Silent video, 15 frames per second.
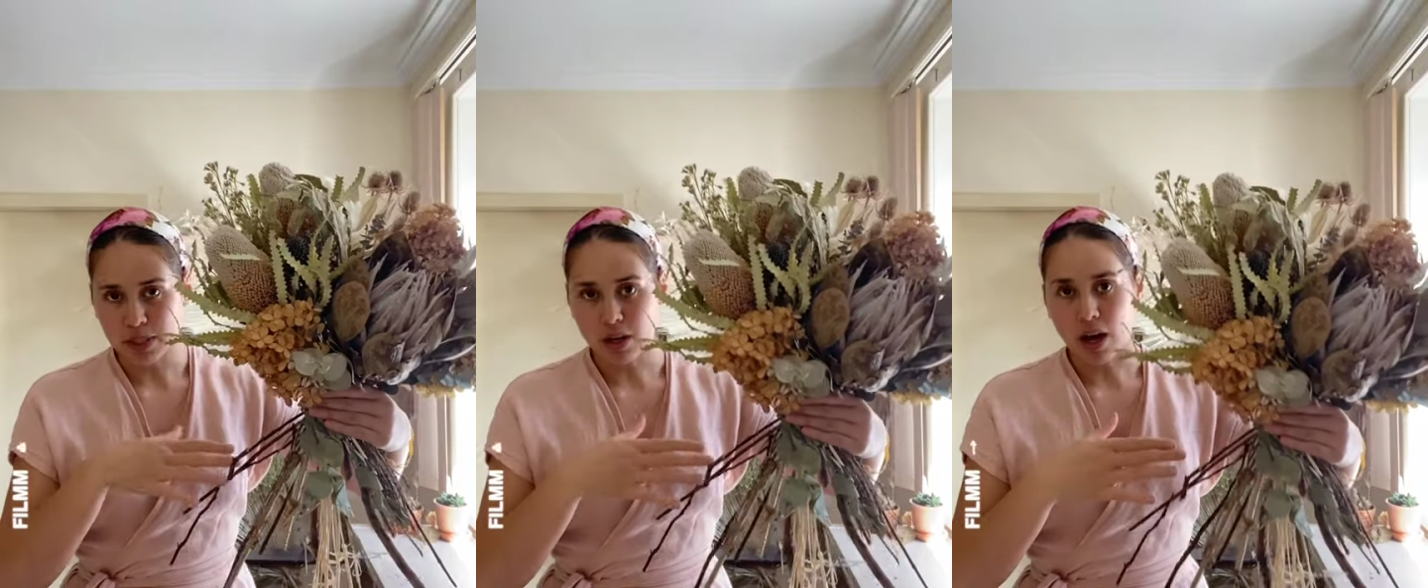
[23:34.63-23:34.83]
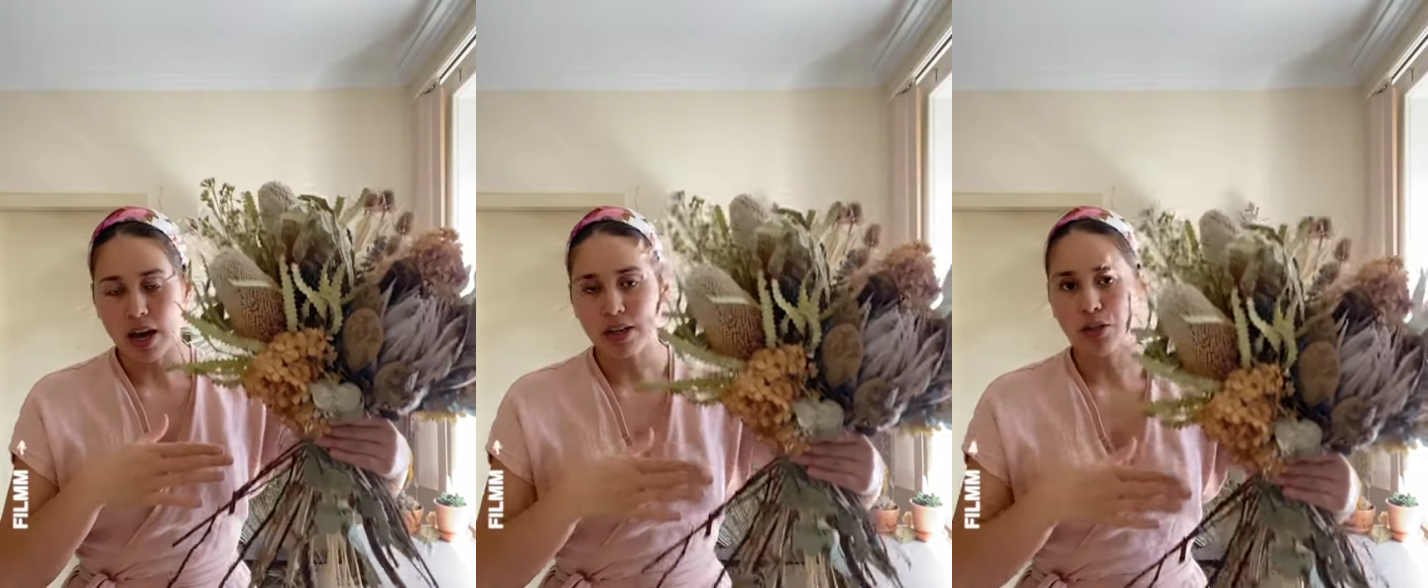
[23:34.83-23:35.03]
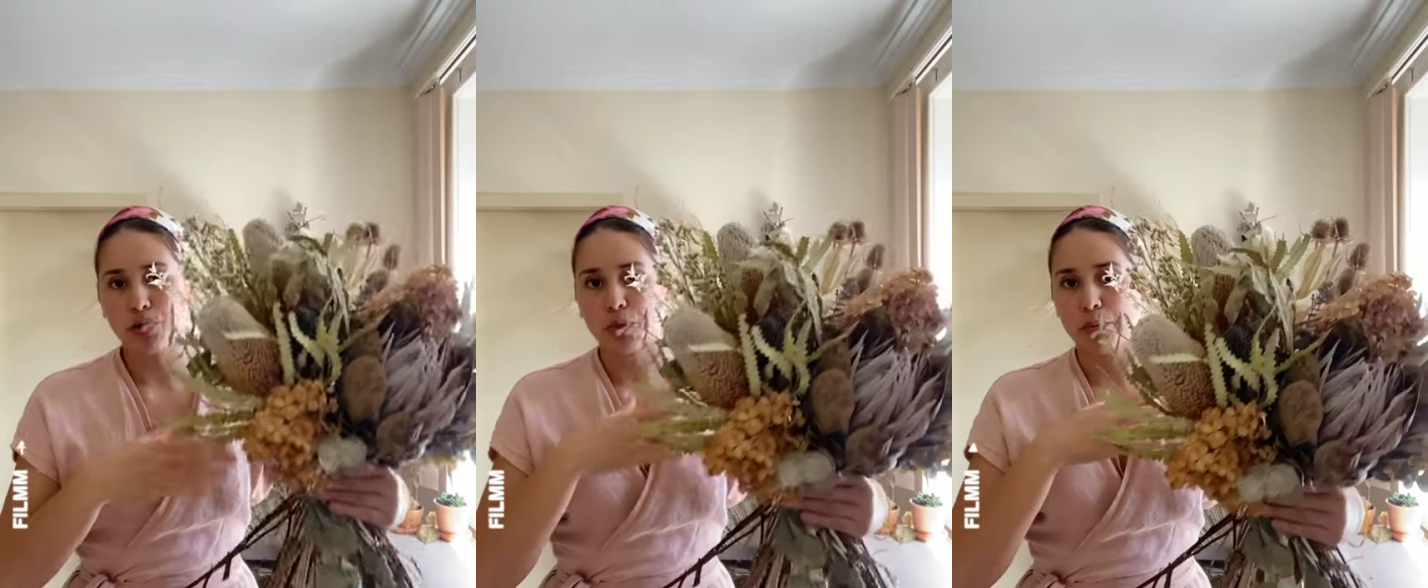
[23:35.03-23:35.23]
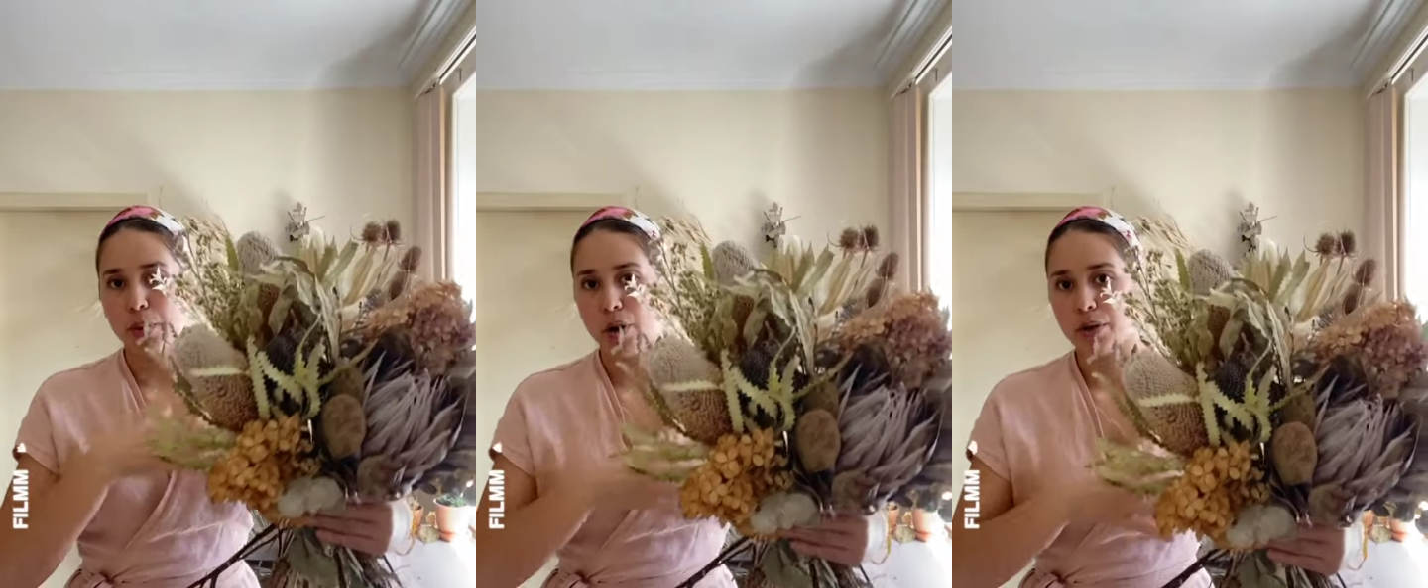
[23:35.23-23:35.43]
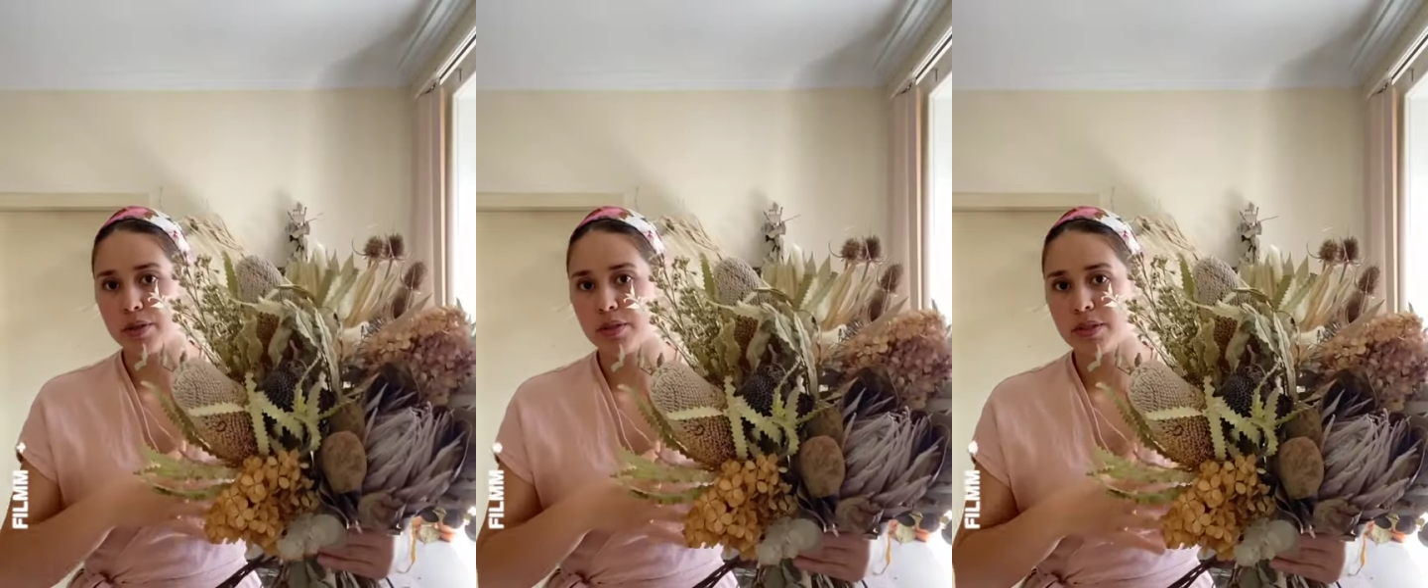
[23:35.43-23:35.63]
I do
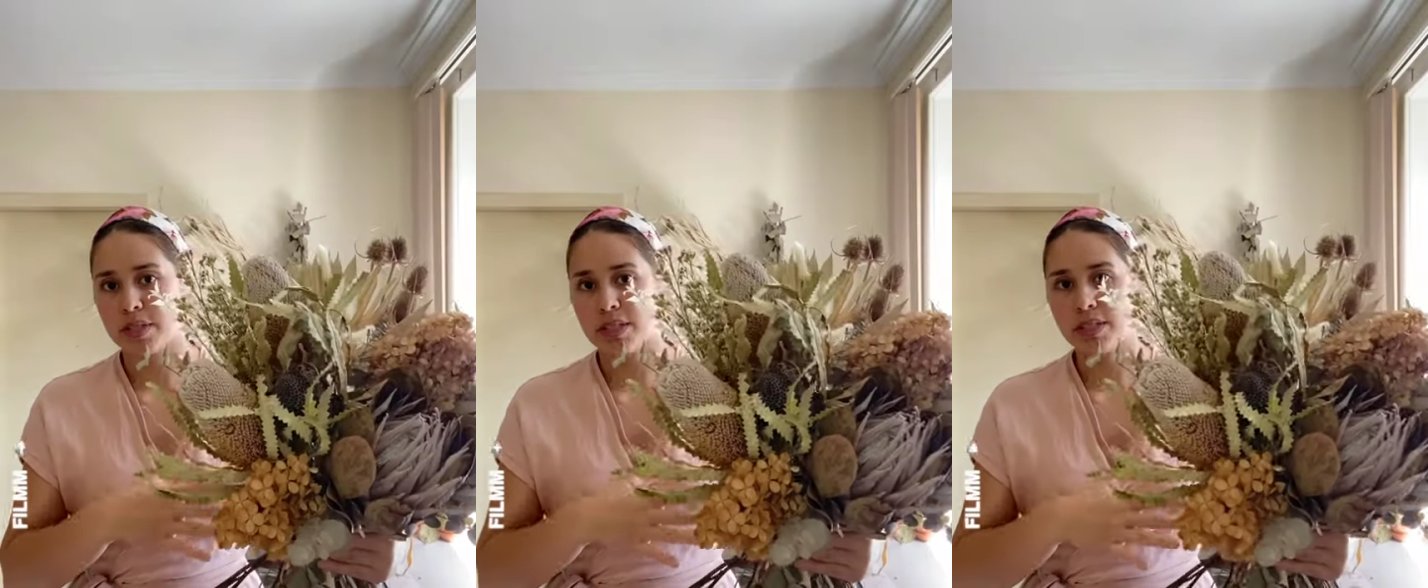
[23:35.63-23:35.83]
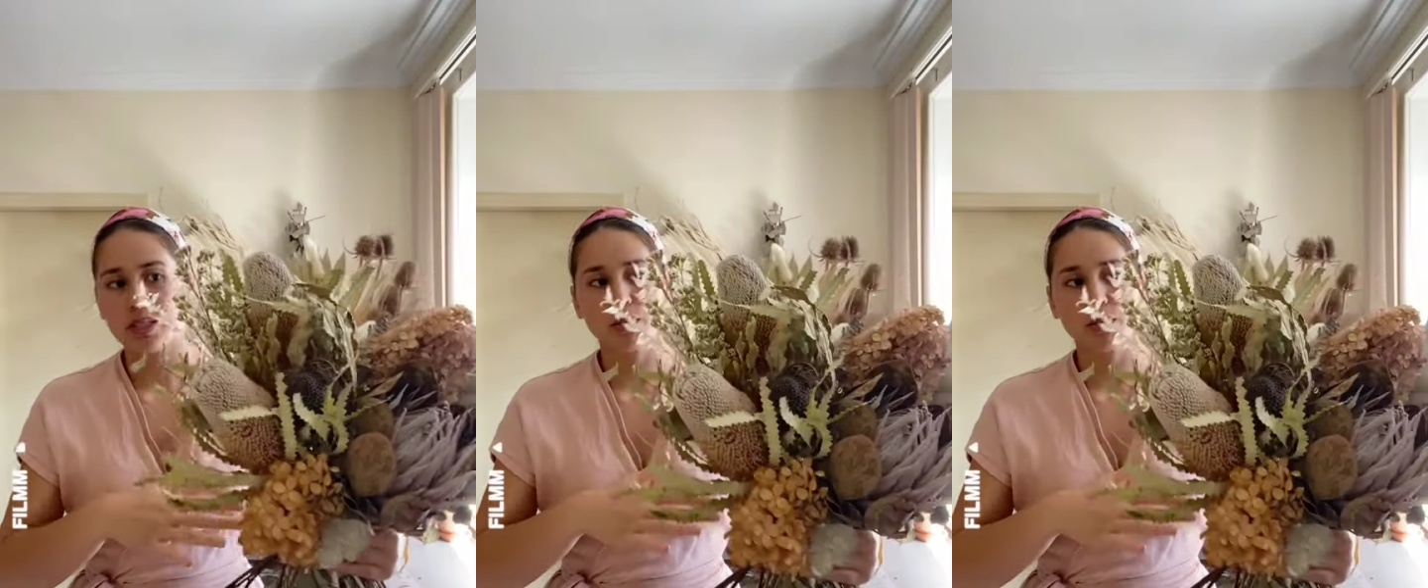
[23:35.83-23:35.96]
posies,